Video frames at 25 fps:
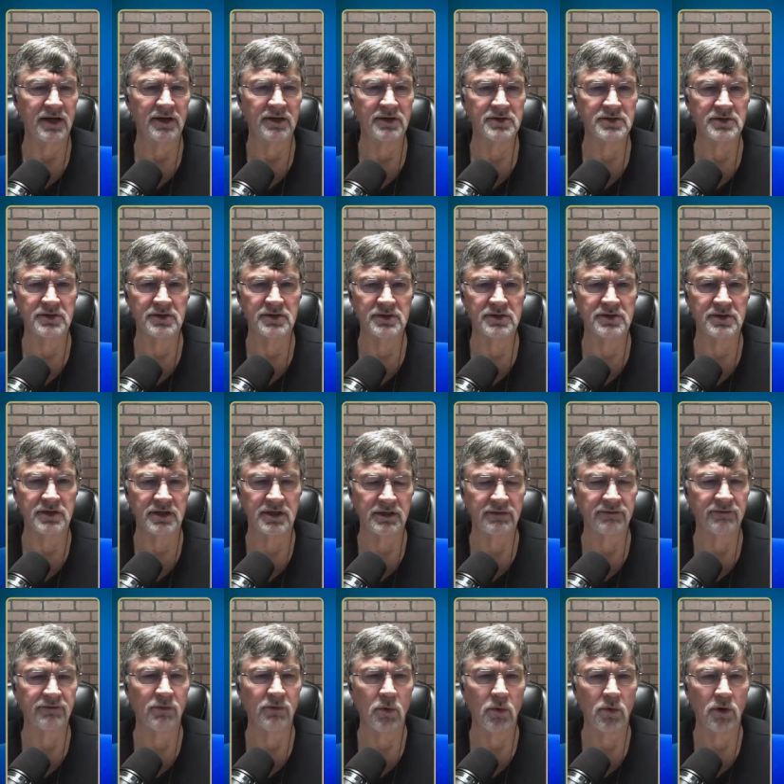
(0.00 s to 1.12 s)

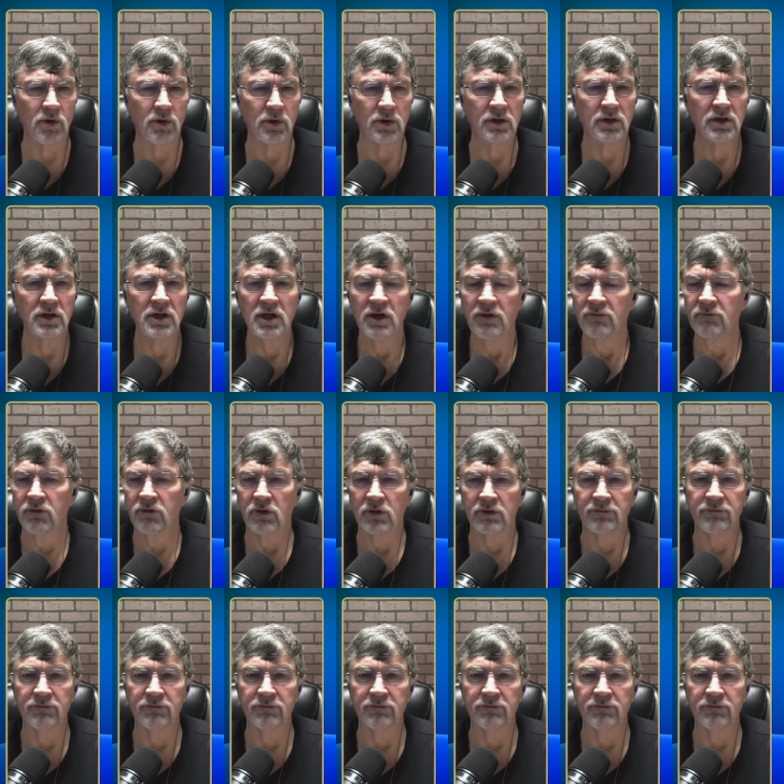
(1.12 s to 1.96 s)
analysis for